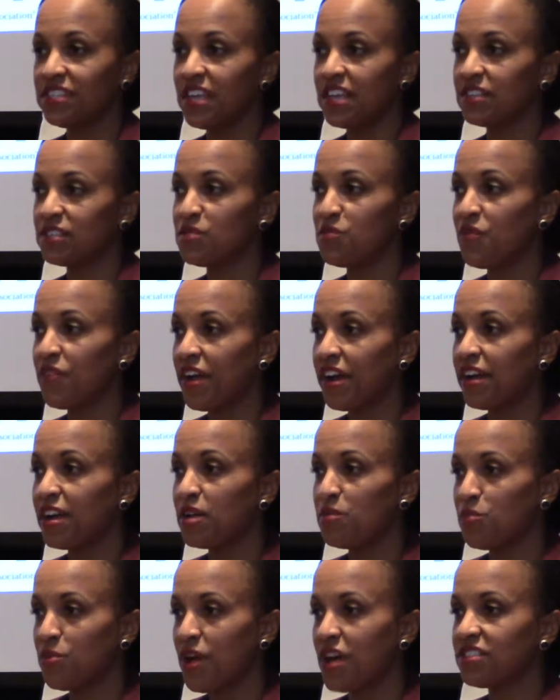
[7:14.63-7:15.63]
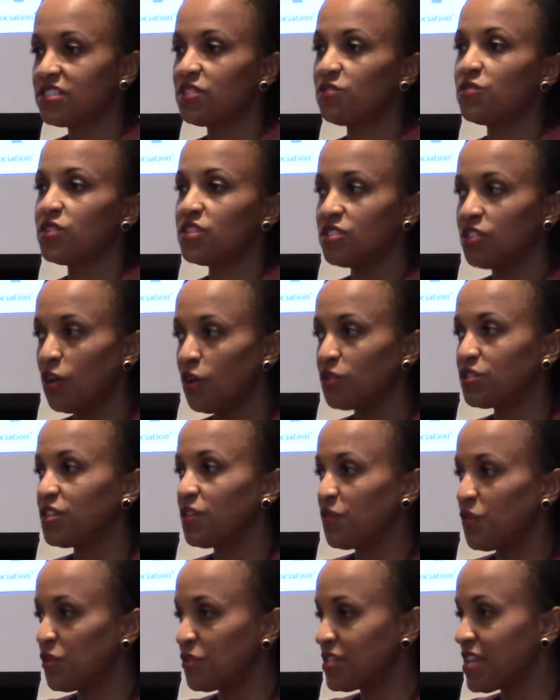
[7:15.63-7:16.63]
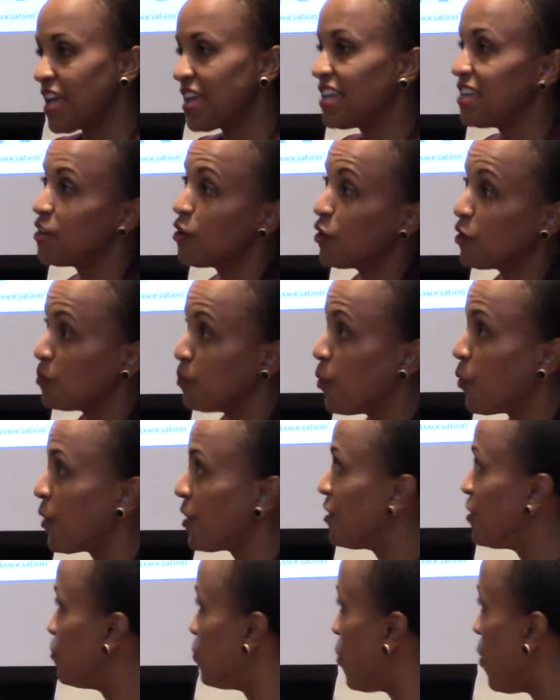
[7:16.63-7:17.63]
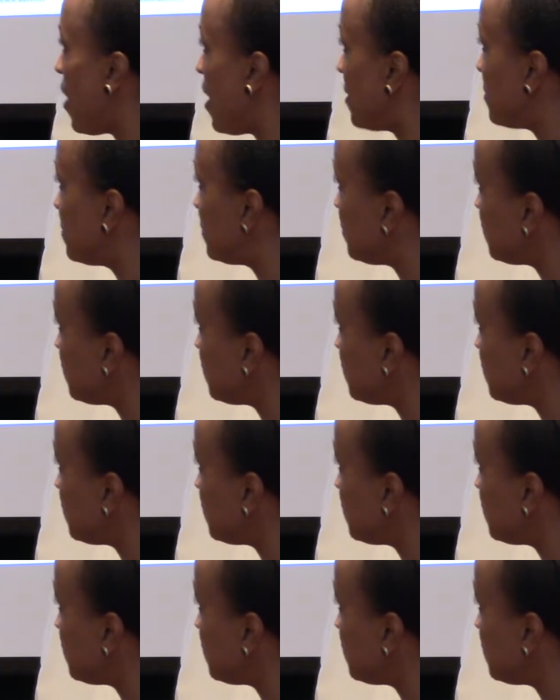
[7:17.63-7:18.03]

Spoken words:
seeing some very impressive results if you're taking on more than 1.